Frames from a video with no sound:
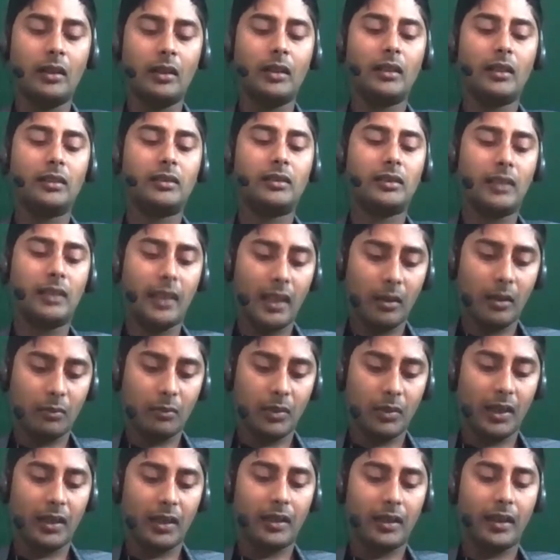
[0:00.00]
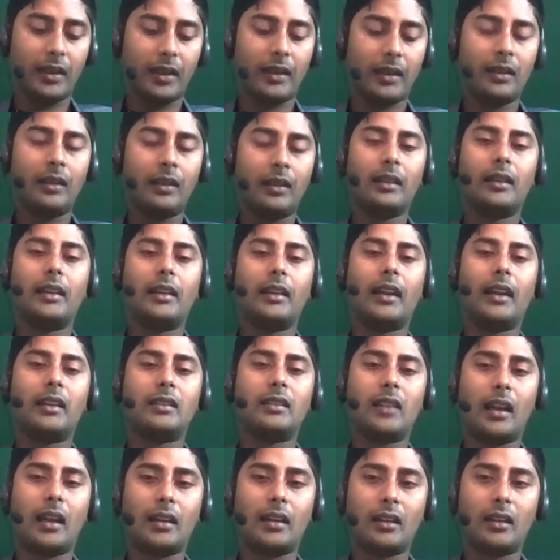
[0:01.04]
stay updated, get
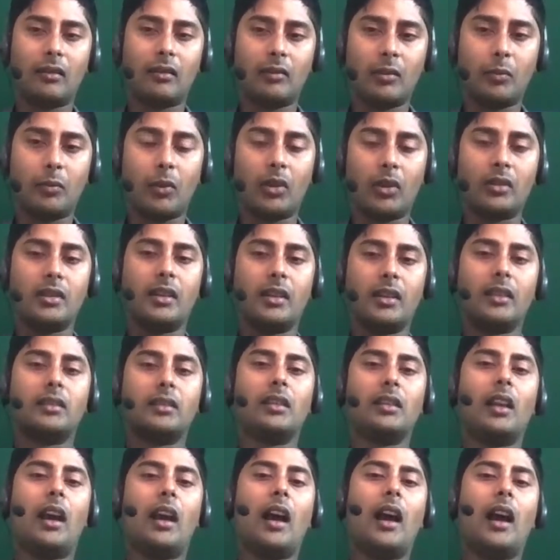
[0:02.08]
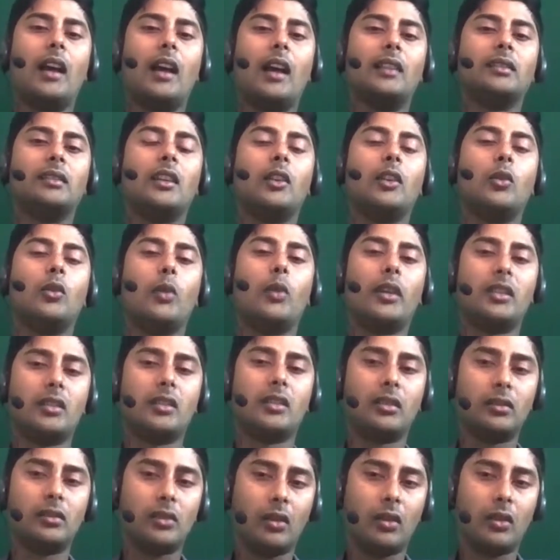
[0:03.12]
started with projects, ask
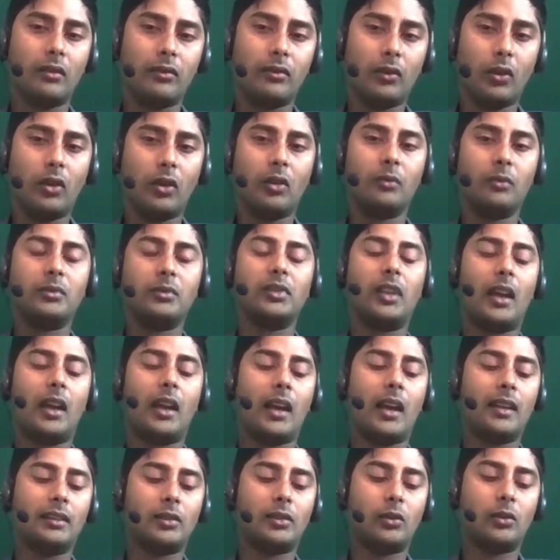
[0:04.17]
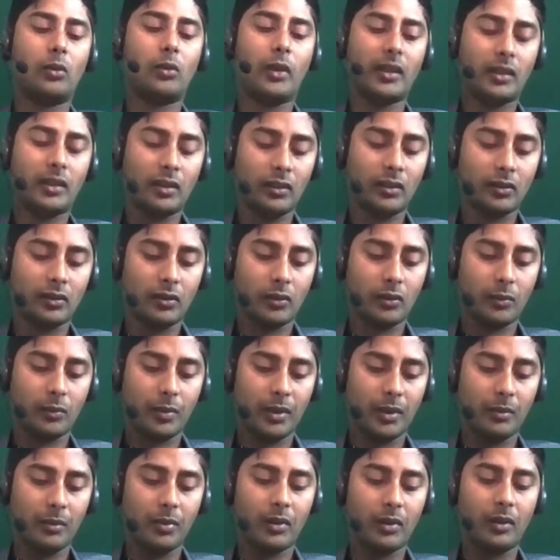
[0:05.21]
questions on forums, ask questions to
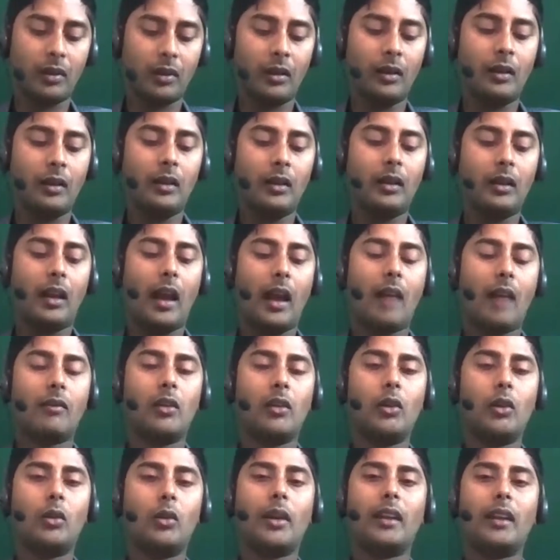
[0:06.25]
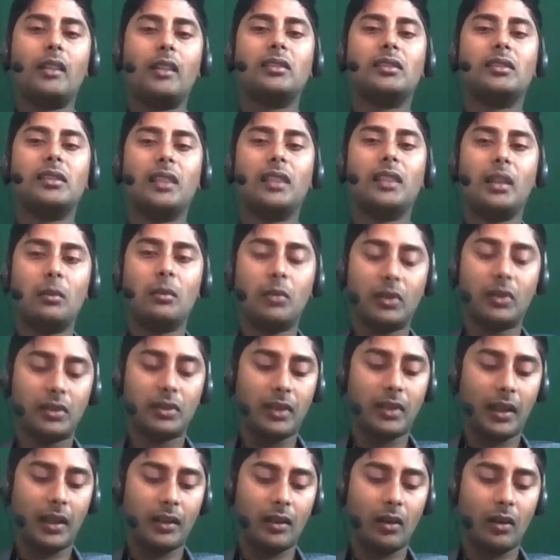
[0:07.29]
people, have a look at the syllabus
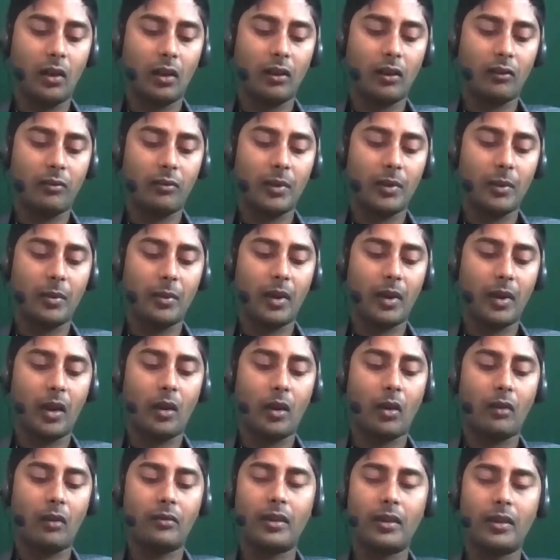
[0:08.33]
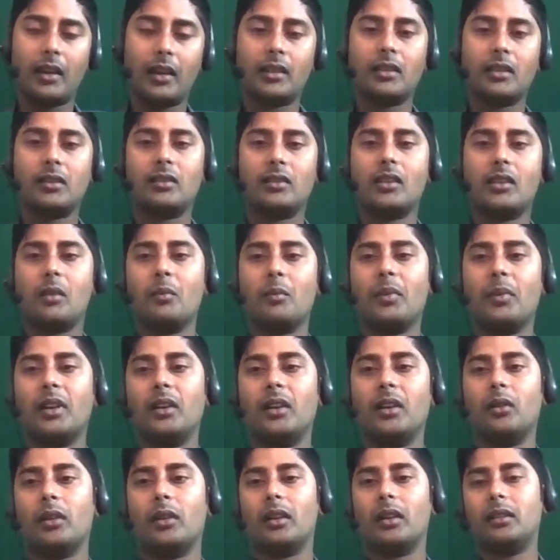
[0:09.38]
that a lot of people are offering and just jump
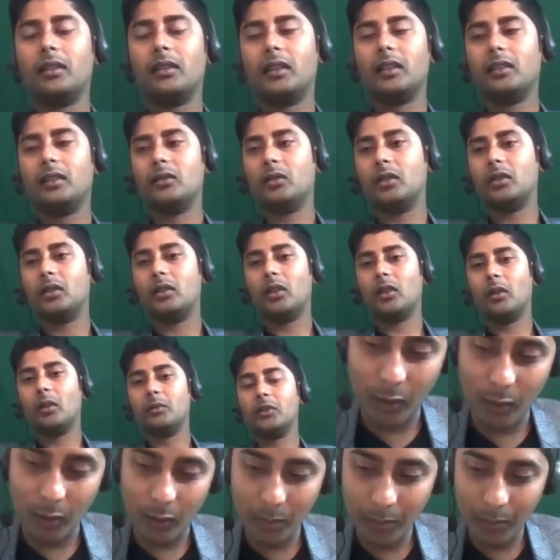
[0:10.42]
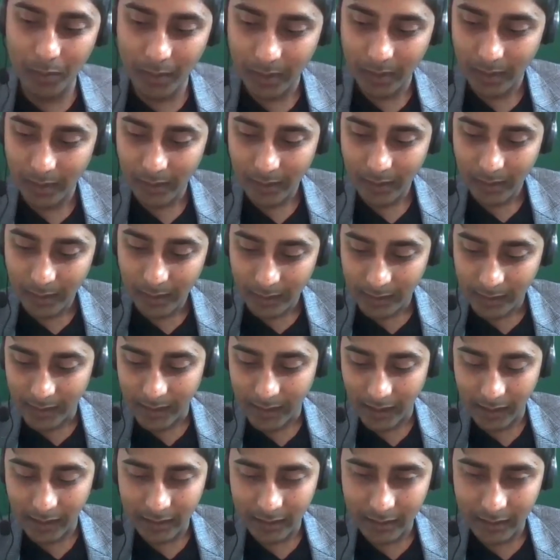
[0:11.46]
into it. There's no other option. Hope the
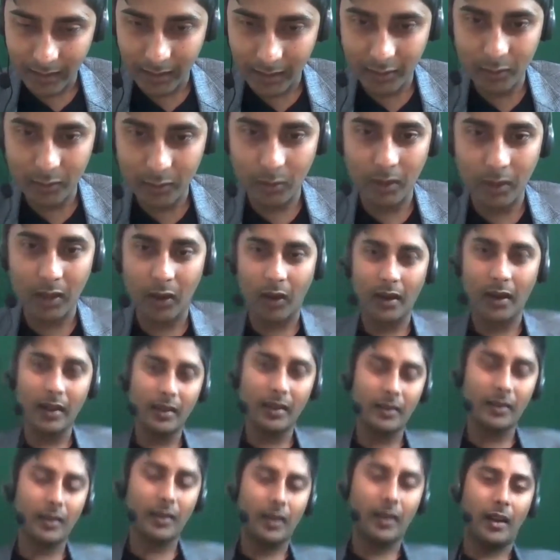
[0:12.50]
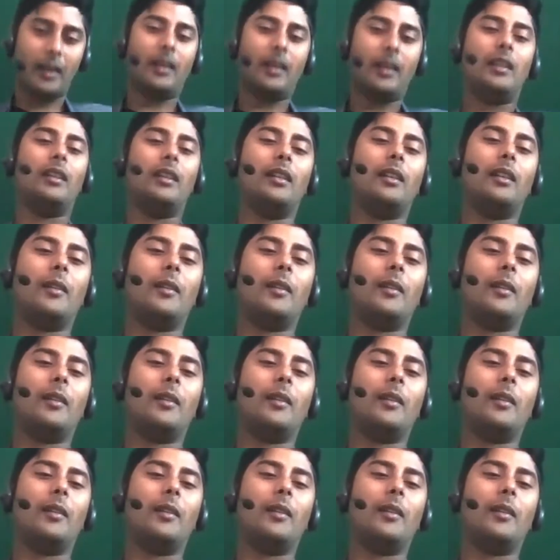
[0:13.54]
answers were honest and